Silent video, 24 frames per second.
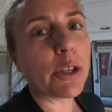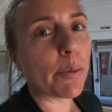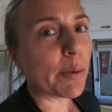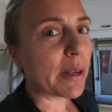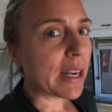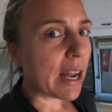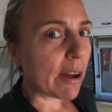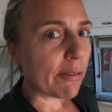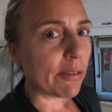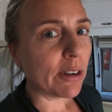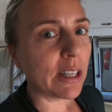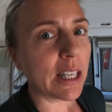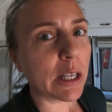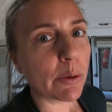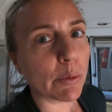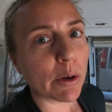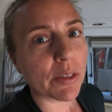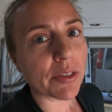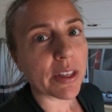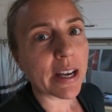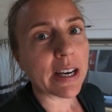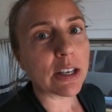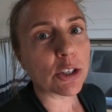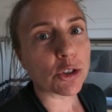So we definitely
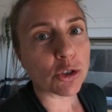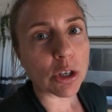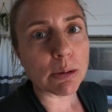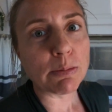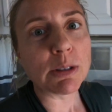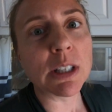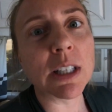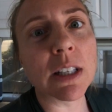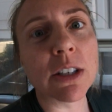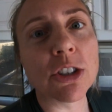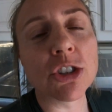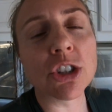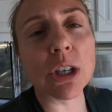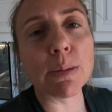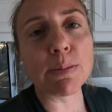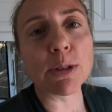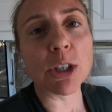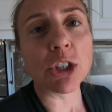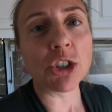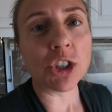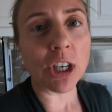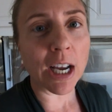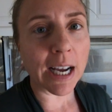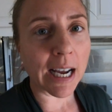want the Airstream dealership
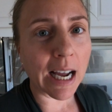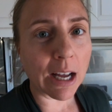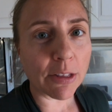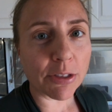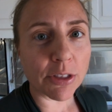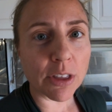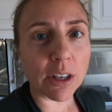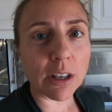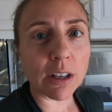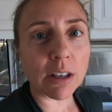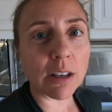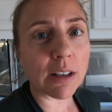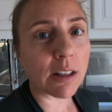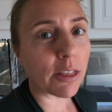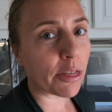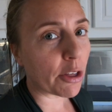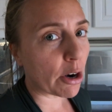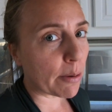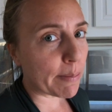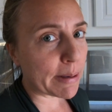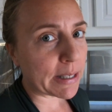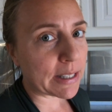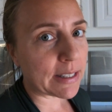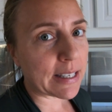to check out the
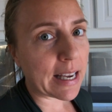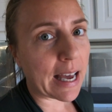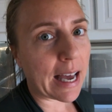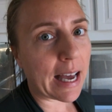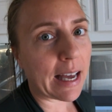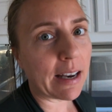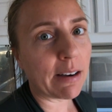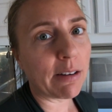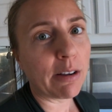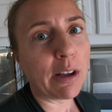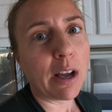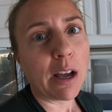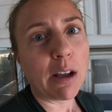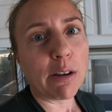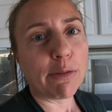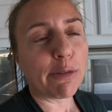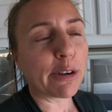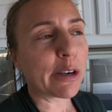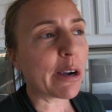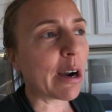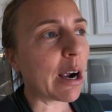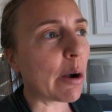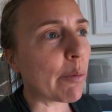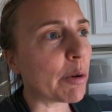thermostat,
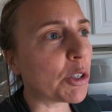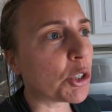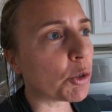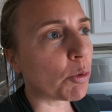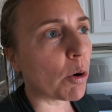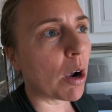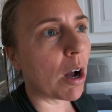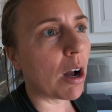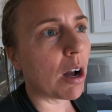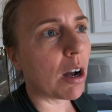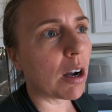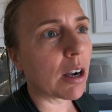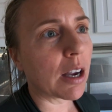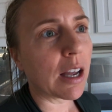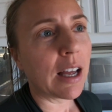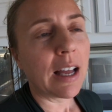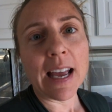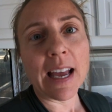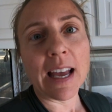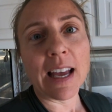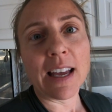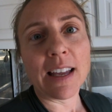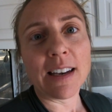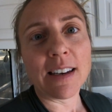figure out what's wrong,
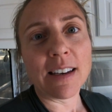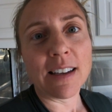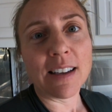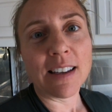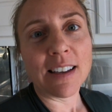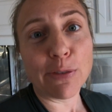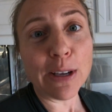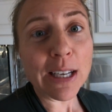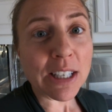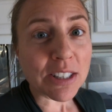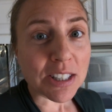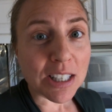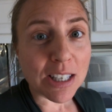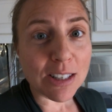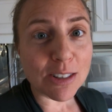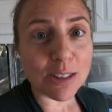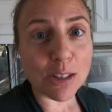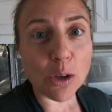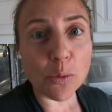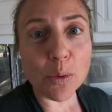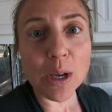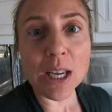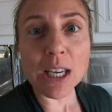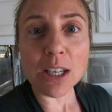and fix it
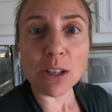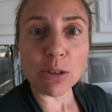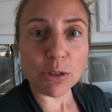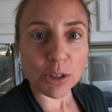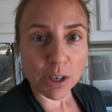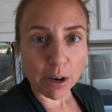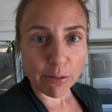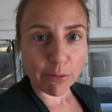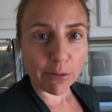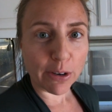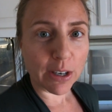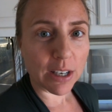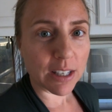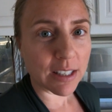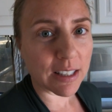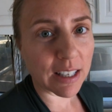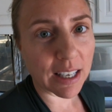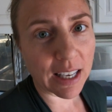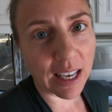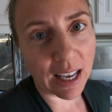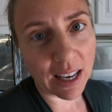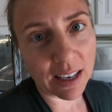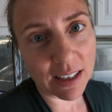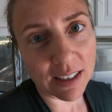so we can use our furnace
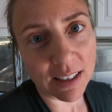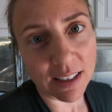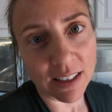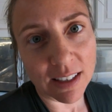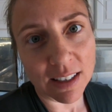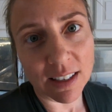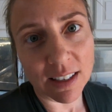again.